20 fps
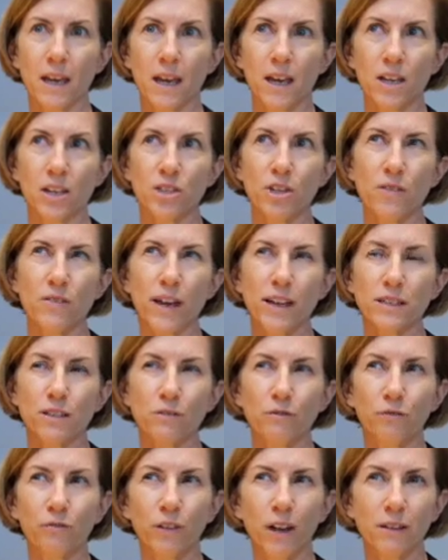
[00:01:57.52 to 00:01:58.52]
So that's a
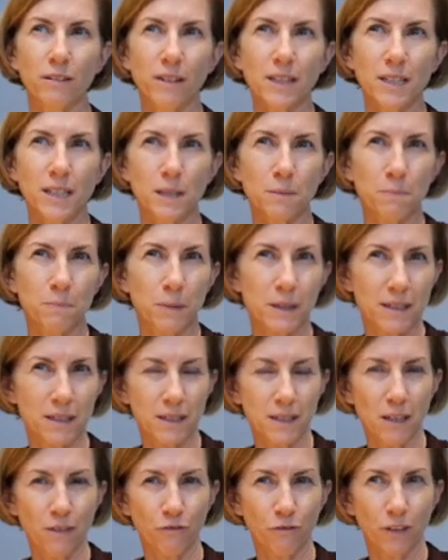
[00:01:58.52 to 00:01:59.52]
very
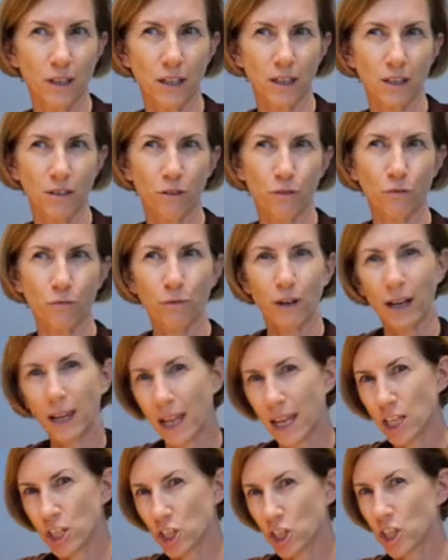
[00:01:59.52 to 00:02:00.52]
specific
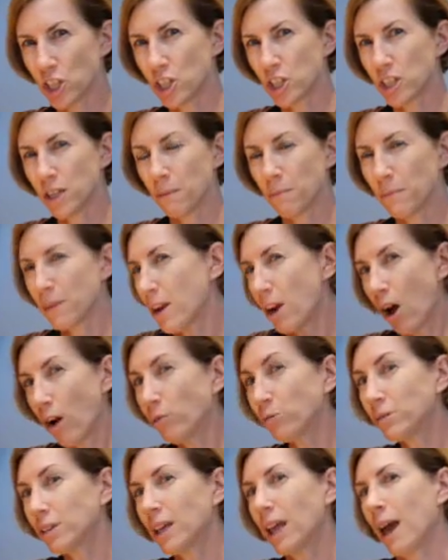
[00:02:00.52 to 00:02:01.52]
relationship that
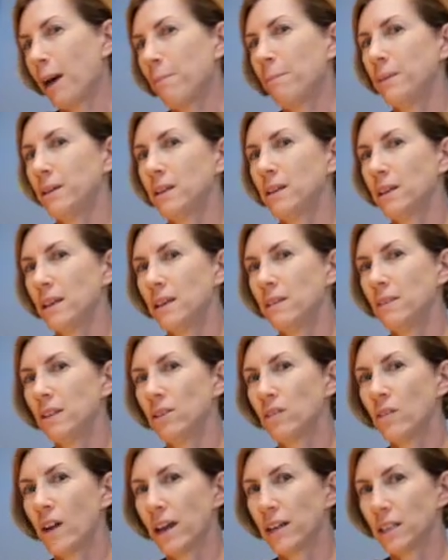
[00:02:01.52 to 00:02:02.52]
only happened in the
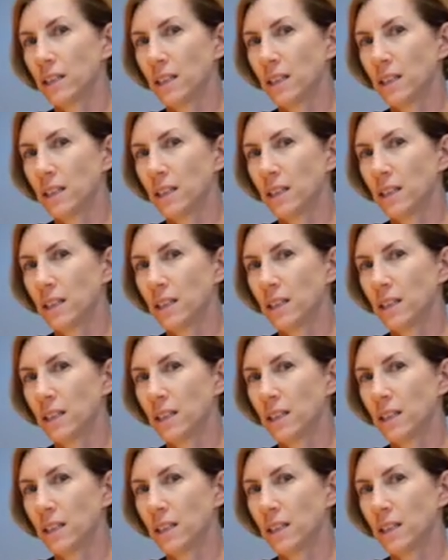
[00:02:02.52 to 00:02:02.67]
United